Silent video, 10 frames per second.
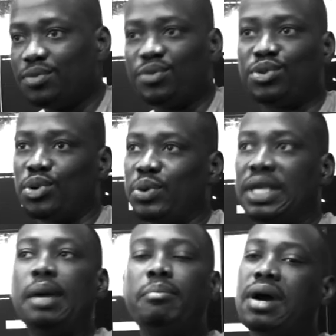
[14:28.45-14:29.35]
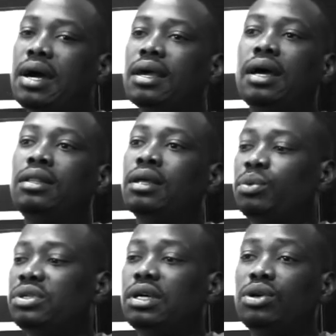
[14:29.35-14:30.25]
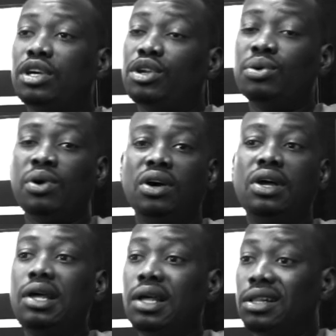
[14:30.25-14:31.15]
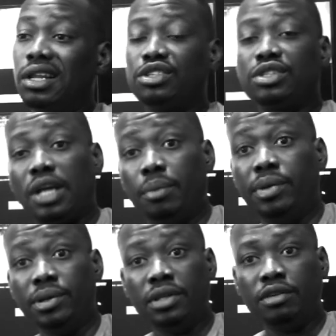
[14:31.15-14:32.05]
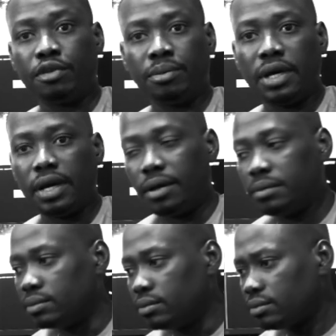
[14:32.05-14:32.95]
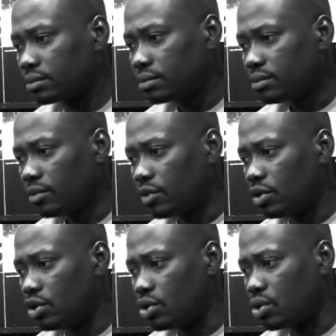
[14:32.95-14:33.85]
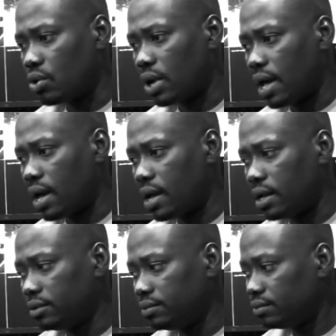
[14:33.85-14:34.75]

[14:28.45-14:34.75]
So we came back and we said, okay, you know what? Let's just start building from there. You know, and